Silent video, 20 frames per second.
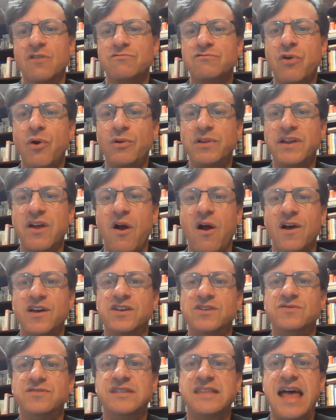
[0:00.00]
Crowley
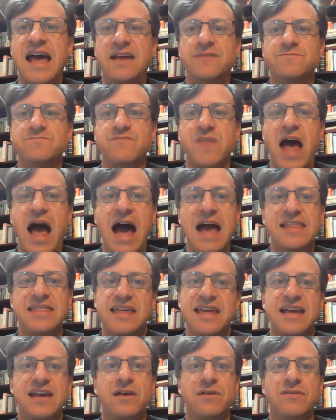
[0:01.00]
argues that I
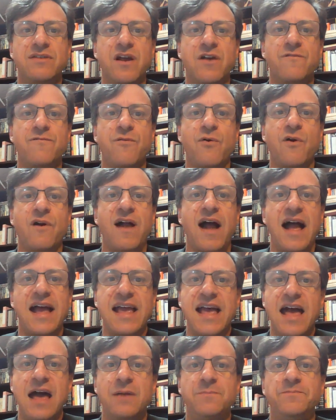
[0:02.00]
think, therefore
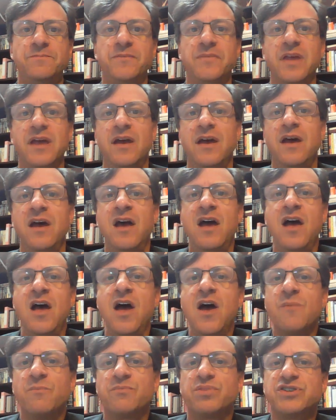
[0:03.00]
I am,
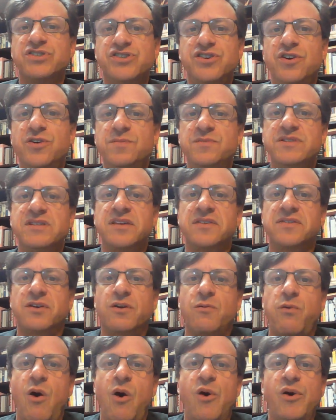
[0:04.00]
presumes that
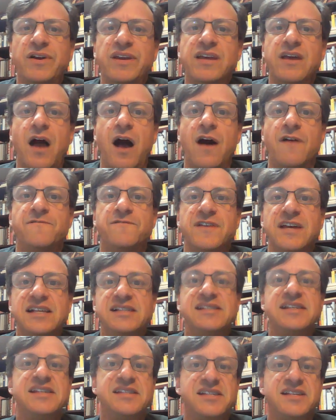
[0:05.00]
the quality of
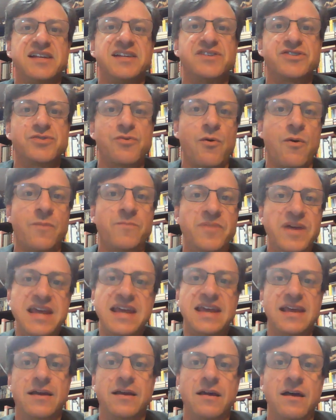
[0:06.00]
existence or
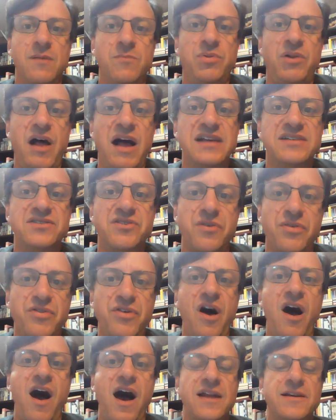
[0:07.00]
being applies to
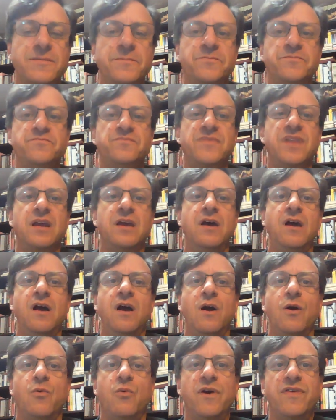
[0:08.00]
thought,
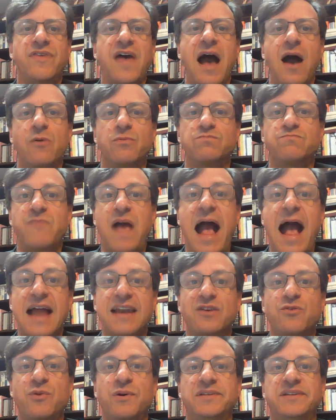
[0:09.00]
without
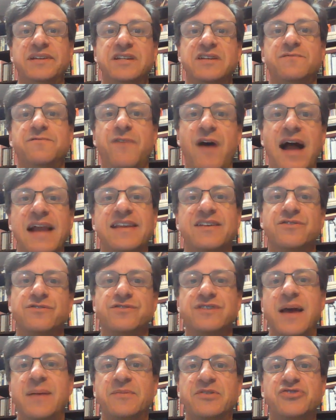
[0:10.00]
adequately defining
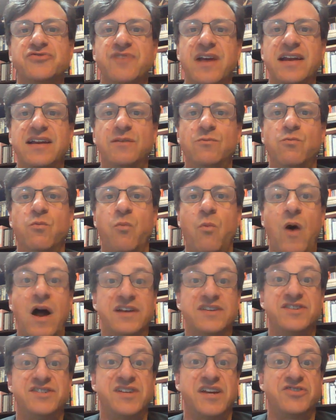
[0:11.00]
or demonstrating
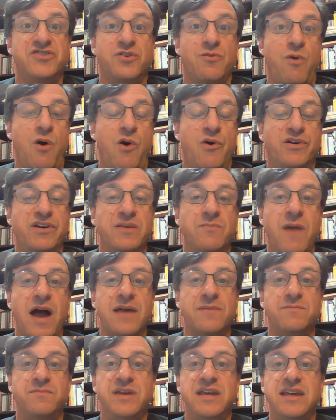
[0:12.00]
what such a quality
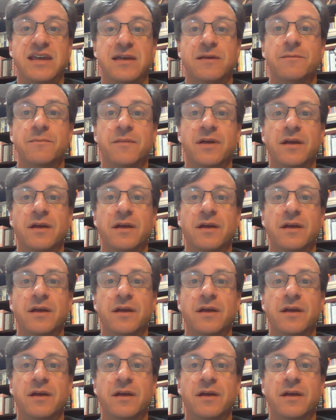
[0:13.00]
might be.